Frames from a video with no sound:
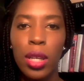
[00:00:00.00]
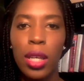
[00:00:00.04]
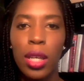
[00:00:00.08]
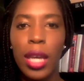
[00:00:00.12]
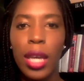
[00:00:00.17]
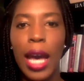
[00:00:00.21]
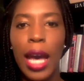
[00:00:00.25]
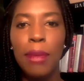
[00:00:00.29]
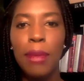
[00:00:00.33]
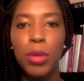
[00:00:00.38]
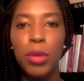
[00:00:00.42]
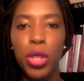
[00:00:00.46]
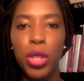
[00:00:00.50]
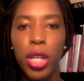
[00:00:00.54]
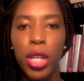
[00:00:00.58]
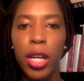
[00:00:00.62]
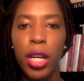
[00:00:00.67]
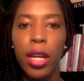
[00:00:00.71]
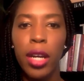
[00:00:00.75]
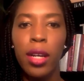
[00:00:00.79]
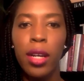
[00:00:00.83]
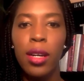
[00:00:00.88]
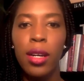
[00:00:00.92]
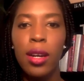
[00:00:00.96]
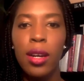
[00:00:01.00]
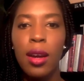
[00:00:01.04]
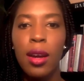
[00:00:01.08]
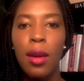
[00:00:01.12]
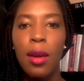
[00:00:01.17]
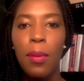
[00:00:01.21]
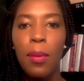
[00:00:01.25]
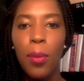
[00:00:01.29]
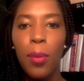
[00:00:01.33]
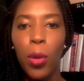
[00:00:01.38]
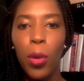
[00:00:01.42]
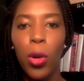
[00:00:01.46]
capture
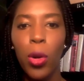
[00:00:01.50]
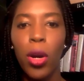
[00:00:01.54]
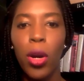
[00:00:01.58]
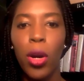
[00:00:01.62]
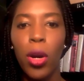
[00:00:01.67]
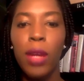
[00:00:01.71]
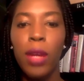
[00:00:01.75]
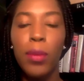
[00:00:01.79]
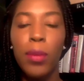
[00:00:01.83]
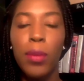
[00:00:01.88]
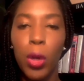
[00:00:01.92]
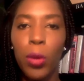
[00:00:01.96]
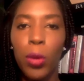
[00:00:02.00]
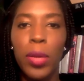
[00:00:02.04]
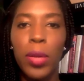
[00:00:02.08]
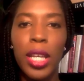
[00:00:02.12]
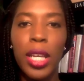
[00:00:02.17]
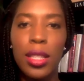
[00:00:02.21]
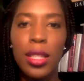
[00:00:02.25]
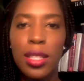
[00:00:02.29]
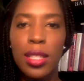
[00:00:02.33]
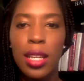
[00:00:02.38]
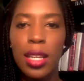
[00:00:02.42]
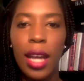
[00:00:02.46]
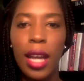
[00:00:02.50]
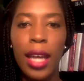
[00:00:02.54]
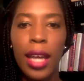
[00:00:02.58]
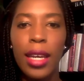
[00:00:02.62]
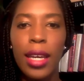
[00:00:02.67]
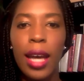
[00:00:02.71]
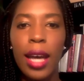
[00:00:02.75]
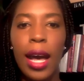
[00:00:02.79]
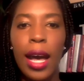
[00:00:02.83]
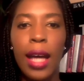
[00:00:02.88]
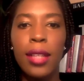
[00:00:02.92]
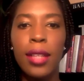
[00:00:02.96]
more moments and
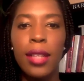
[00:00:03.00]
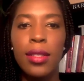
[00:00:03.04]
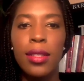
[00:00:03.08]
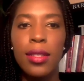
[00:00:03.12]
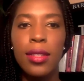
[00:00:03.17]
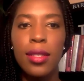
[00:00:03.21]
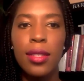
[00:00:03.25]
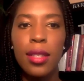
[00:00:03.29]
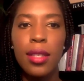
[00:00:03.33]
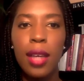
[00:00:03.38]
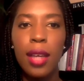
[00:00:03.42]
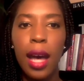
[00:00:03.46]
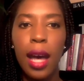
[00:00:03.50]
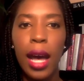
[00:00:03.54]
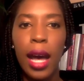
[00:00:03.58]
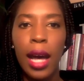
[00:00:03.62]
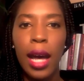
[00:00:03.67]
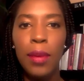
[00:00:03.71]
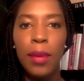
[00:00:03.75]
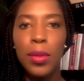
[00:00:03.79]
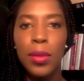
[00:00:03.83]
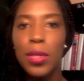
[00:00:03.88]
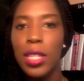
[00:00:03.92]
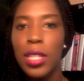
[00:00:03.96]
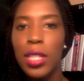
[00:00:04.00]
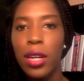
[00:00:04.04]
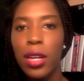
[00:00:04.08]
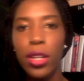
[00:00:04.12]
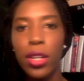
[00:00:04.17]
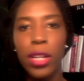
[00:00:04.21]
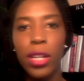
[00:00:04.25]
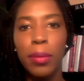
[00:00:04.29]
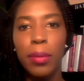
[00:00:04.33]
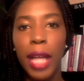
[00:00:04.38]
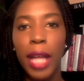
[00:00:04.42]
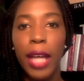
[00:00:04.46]
icons
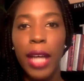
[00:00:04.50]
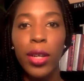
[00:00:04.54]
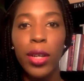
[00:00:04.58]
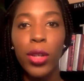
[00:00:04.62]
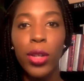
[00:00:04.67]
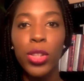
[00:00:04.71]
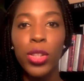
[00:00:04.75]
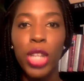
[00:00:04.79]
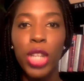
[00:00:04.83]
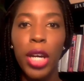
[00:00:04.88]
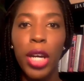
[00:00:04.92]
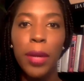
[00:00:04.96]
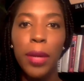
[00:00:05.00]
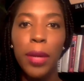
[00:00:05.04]
centered in Black culture?